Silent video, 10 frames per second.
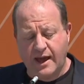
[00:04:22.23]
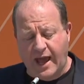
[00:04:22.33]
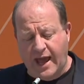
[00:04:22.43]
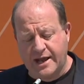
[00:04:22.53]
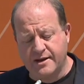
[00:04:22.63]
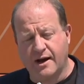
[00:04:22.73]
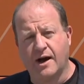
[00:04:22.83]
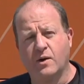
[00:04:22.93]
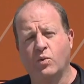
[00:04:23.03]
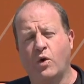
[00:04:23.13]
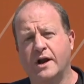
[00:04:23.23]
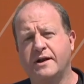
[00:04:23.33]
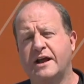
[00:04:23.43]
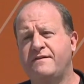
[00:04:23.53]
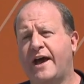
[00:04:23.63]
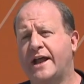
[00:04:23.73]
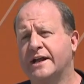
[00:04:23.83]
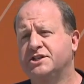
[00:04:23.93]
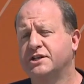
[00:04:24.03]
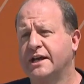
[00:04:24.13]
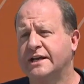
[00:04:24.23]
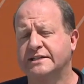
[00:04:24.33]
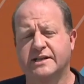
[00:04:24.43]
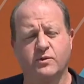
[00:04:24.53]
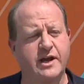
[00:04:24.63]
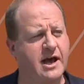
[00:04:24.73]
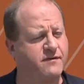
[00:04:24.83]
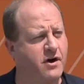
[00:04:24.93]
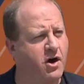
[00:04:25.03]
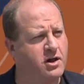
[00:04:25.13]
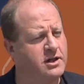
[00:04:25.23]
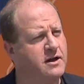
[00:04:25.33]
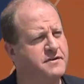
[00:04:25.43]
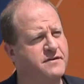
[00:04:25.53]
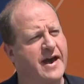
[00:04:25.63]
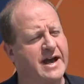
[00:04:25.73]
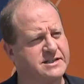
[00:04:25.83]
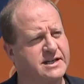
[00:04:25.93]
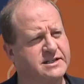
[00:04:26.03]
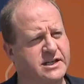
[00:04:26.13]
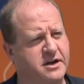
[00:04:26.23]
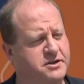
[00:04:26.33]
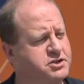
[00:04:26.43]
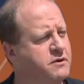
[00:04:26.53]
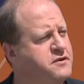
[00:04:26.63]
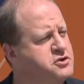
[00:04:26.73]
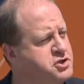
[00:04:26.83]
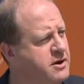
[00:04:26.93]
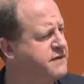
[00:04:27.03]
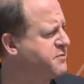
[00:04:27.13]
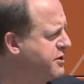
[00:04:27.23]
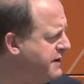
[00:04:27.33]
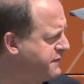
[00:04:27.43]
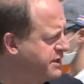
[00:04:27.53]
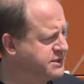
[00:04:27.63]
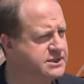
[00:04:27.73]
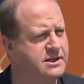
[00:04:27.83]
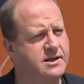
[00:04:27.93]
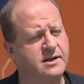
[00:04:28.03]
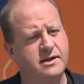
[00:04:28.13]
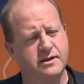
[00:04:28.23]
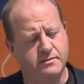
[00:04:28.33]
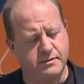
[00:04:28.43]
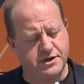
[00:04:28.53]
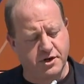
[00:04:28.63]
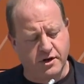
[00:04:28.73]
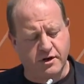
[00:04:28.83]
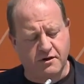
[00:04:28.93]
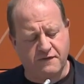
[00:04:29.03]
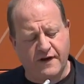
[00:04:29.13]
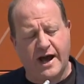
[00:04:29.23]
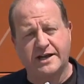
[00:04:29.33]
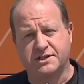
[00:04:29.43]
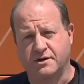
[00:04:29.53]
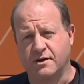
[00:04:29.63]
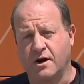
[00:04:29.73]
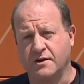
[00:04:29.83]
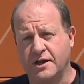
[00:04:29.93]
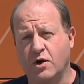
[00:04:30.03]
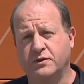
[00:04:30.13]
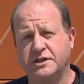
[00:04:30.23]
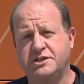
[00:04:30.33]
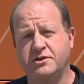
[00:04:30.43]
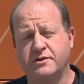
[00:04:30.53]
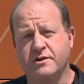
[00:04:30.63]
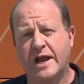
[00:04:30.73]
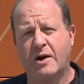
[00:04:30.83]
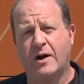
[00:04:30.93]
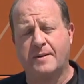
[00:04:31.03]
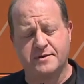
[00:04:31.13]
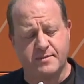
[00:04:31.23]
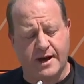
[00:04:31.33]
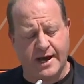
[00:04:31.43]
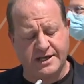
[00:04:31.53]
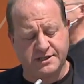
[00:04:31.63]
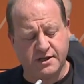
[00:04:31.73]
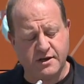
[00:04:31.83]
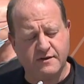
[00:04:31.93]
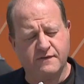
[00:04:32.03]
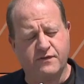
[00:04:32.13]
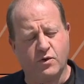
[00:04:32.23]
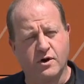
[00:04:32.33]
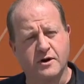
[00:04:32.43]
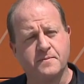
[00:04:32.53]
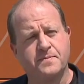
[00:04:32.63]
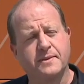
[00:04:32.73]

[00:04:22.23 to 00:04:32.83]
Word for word: And one advantage is that we have all of the vaccines here. So if you do have a preference, Moderna or Pfizer are the only two that are now optimized for